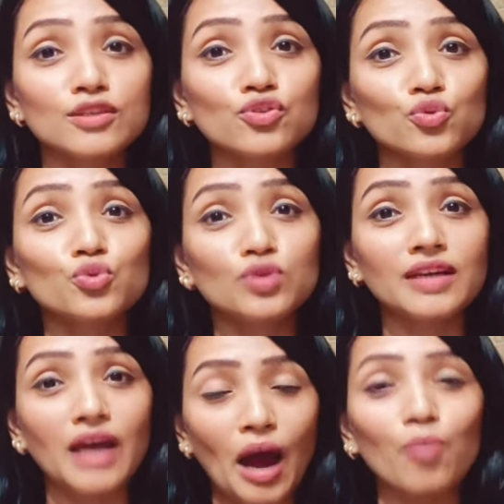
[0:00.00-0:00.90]
the
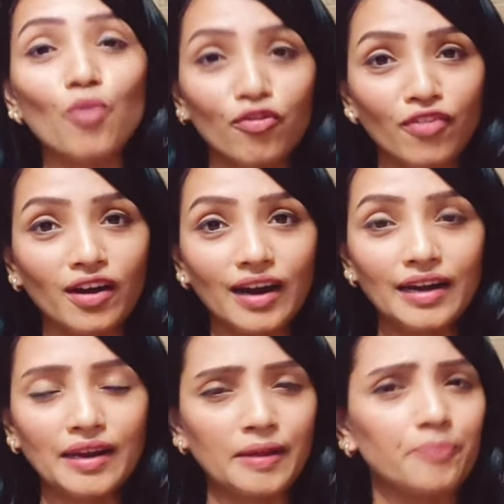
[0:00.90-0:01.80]
student hub of our
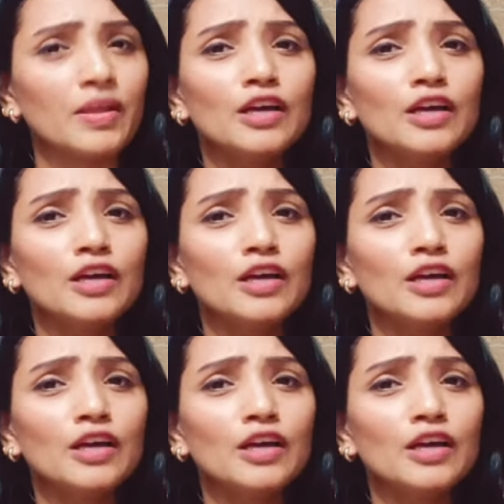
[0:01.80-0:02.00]
country.